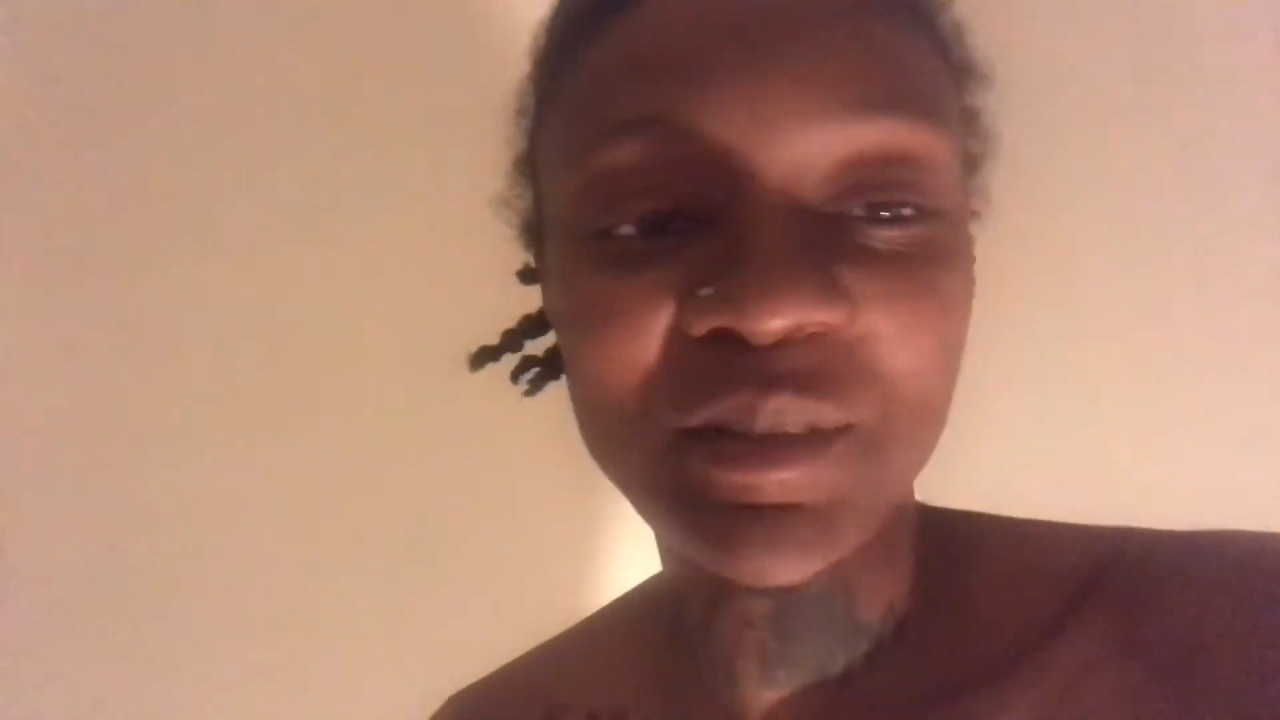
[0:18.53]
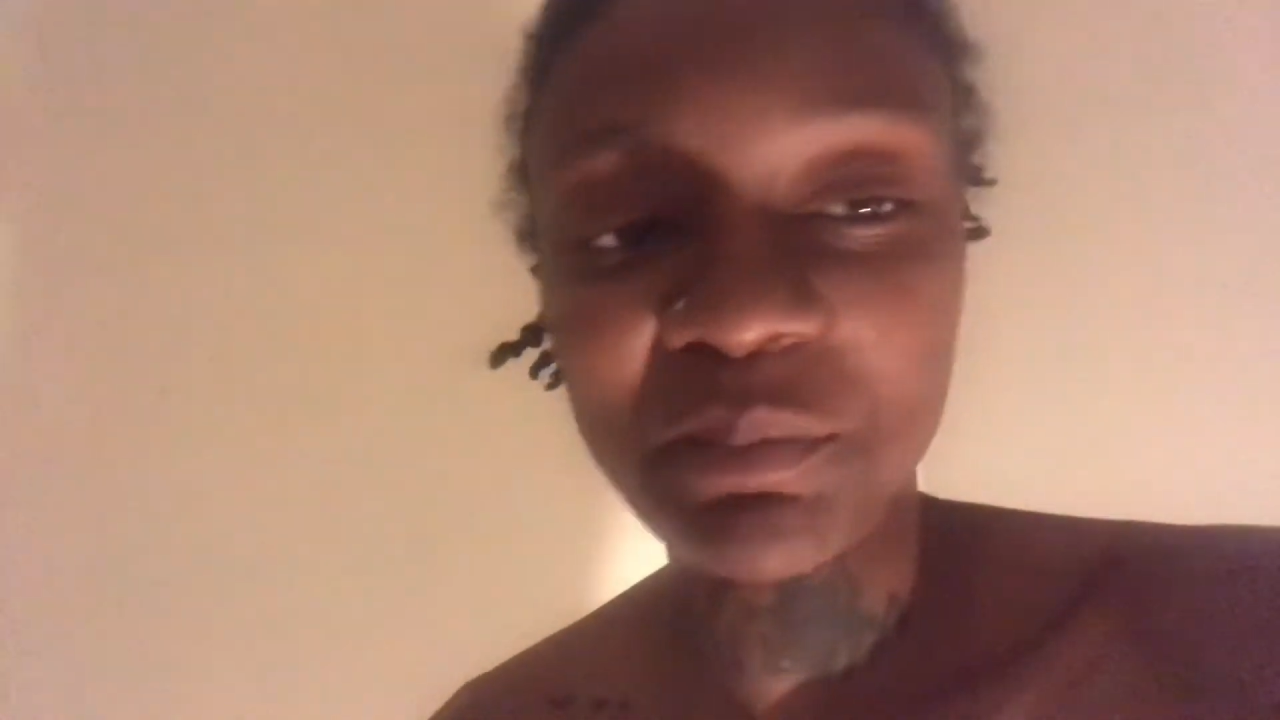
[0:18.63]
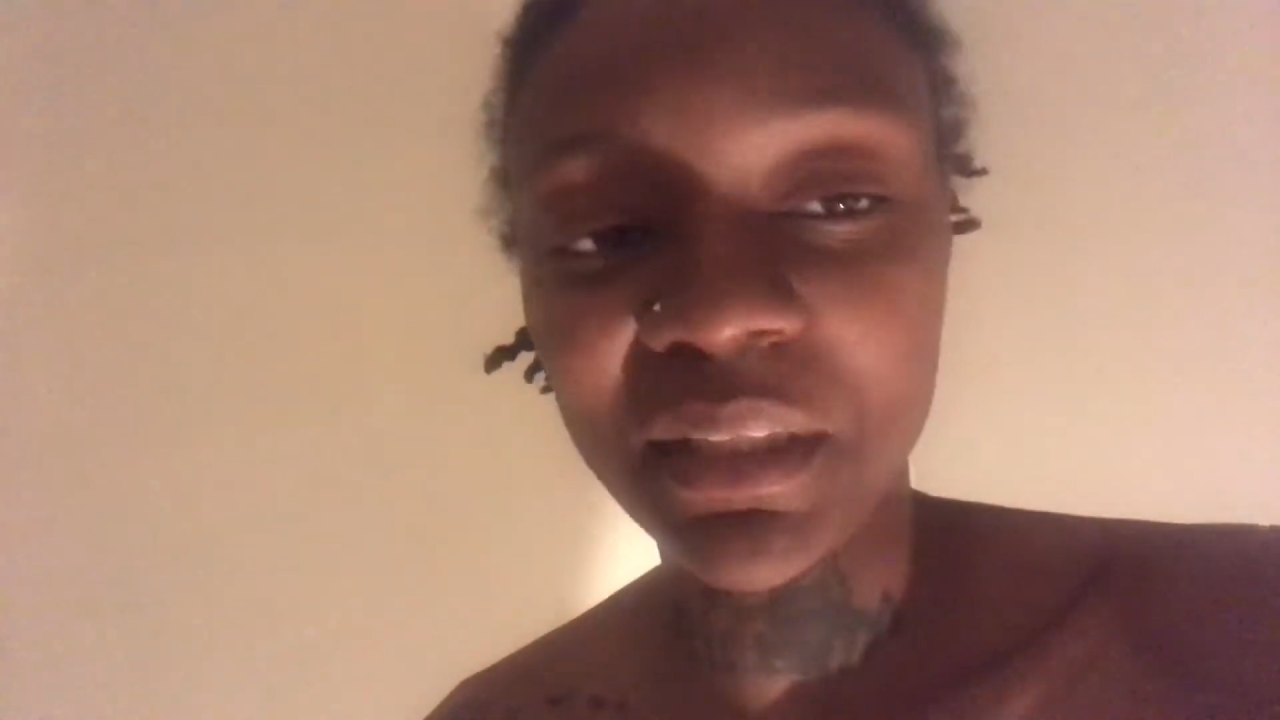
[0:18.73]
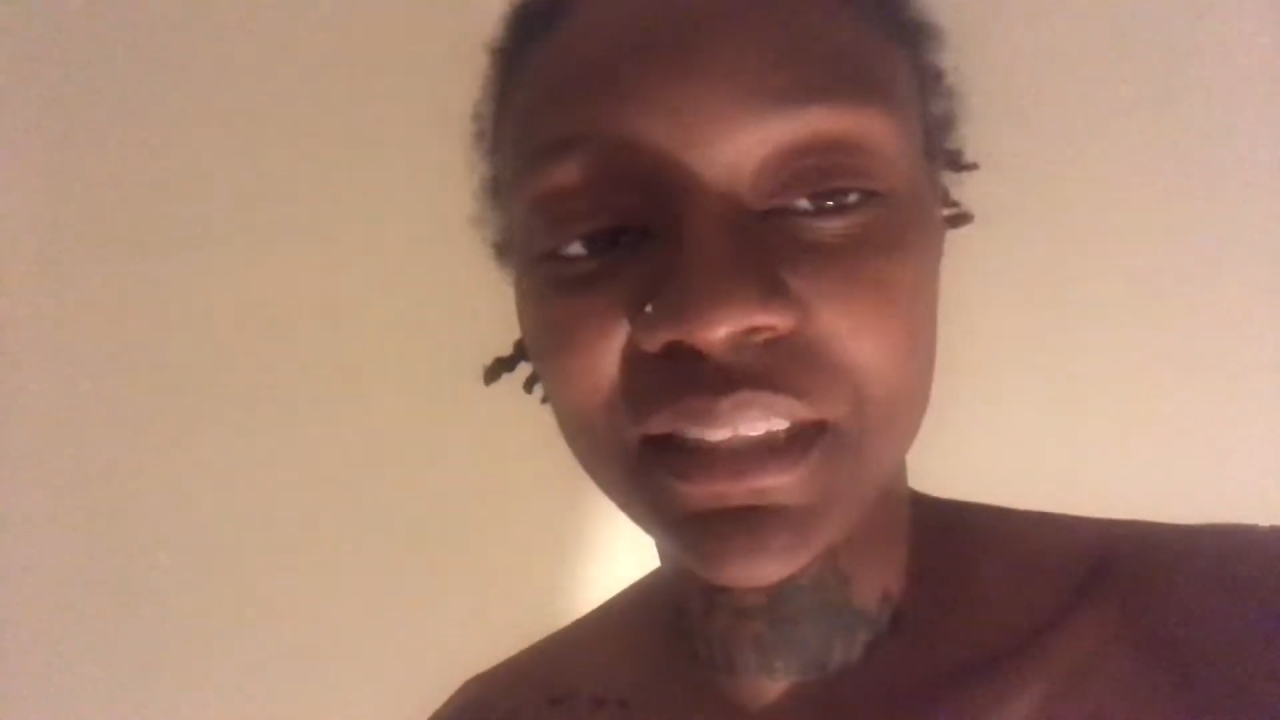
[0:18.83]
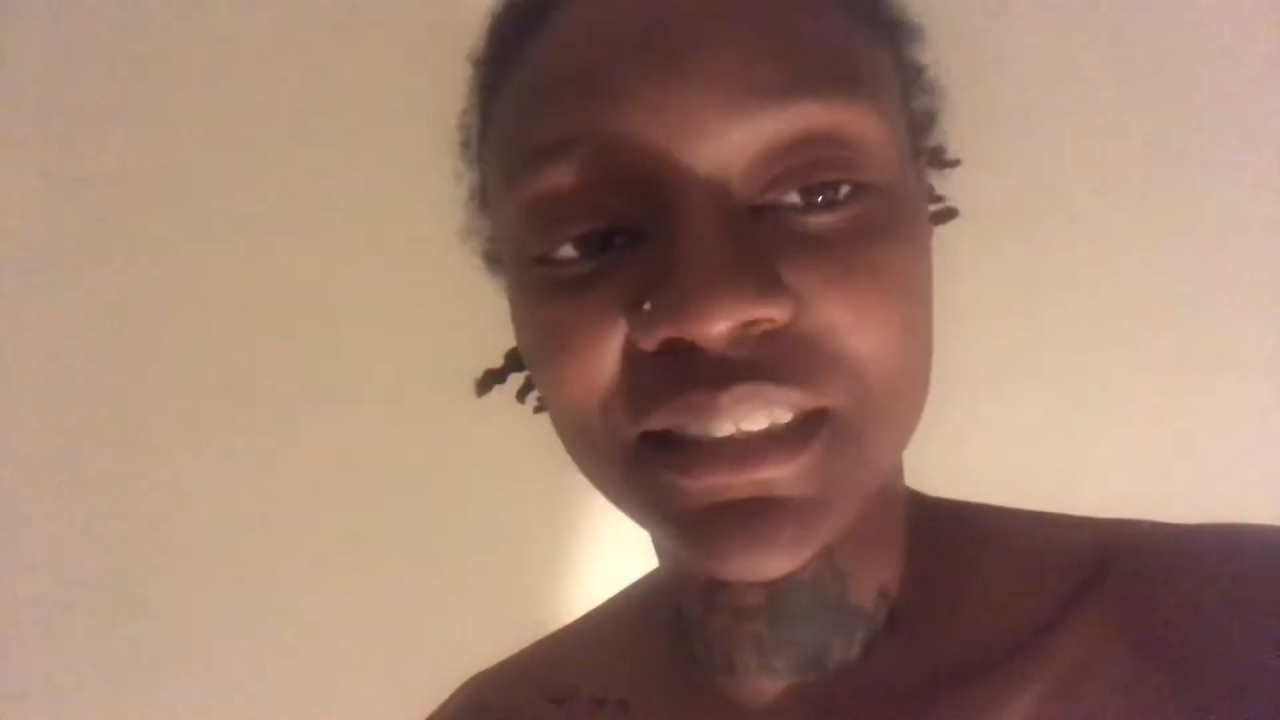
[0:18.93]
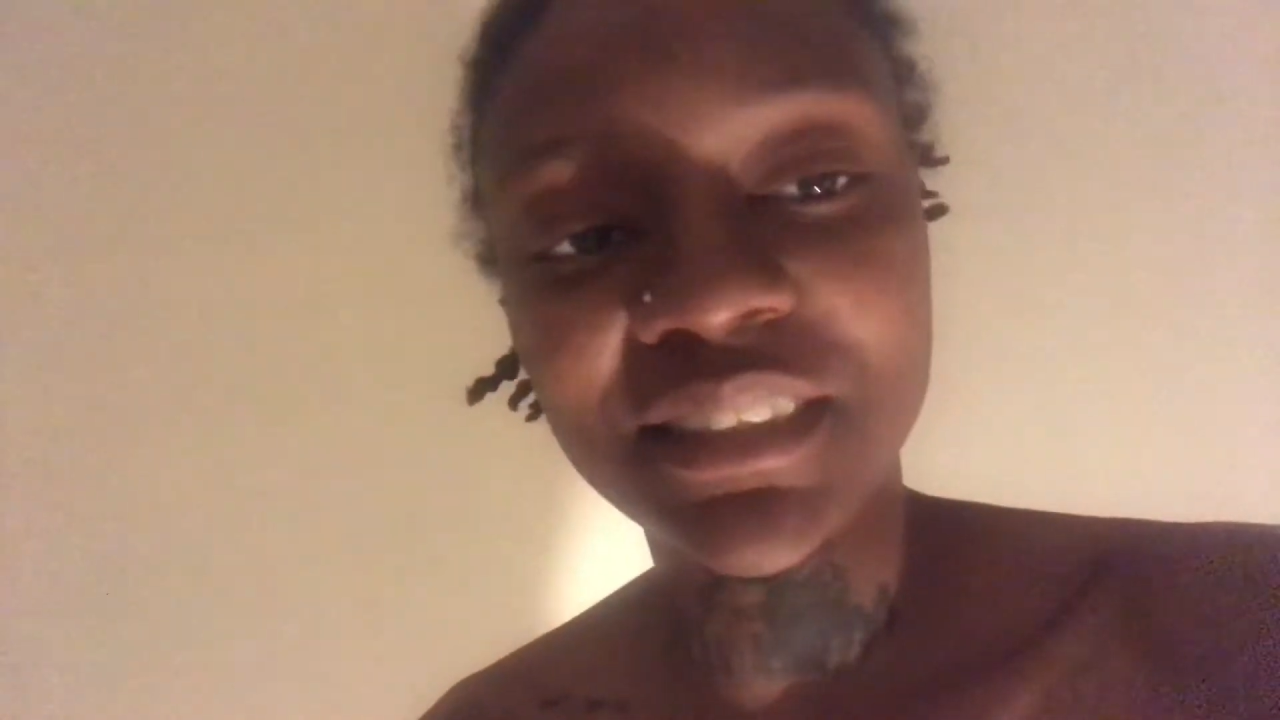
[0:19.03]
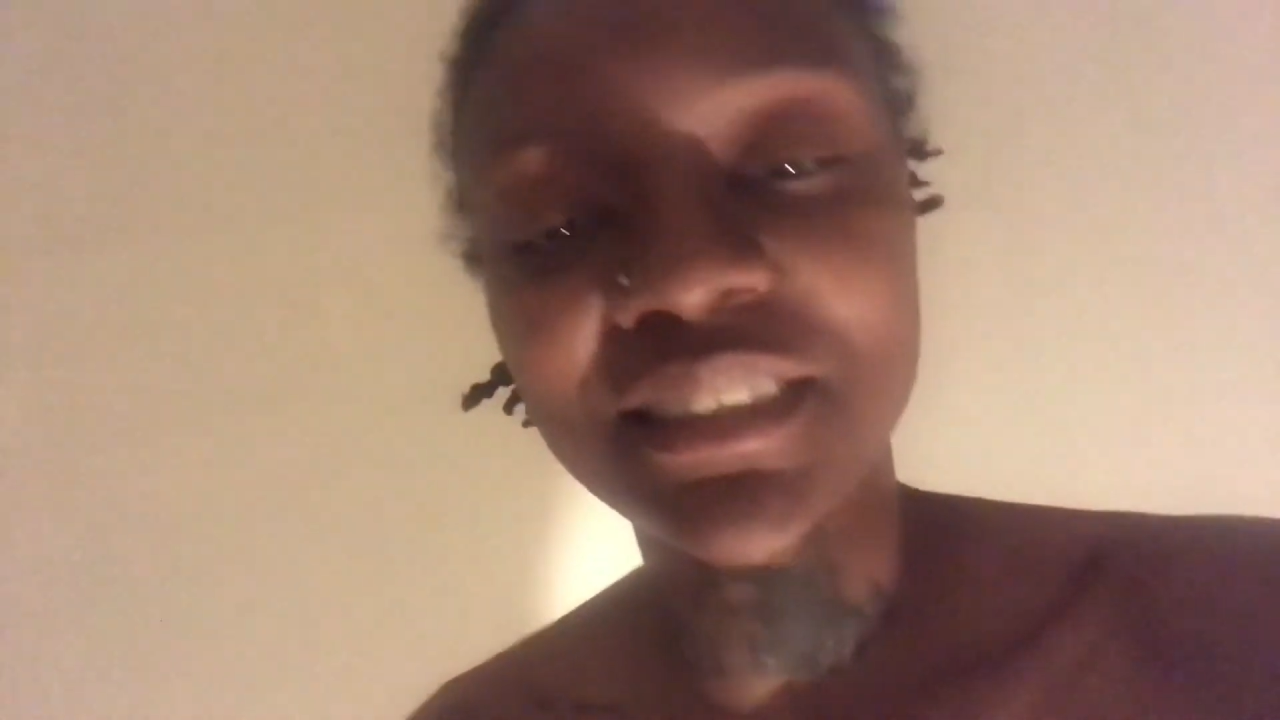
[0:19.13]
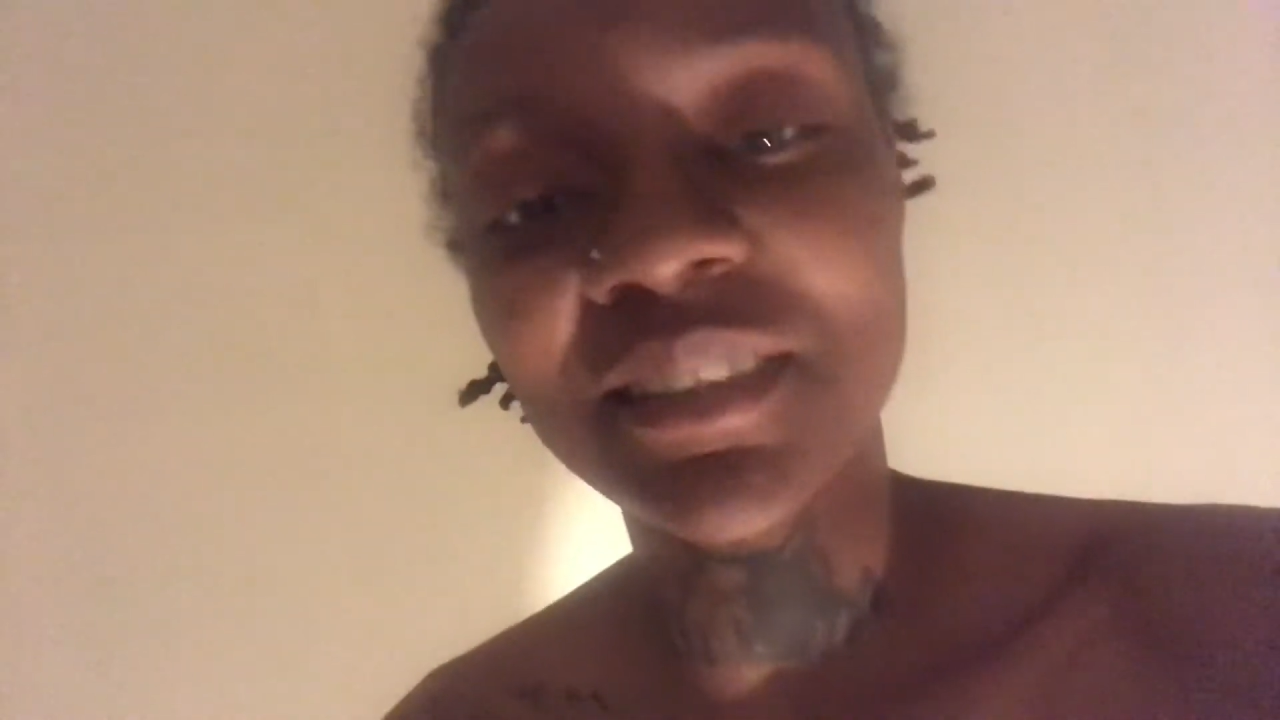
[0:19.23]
pay attention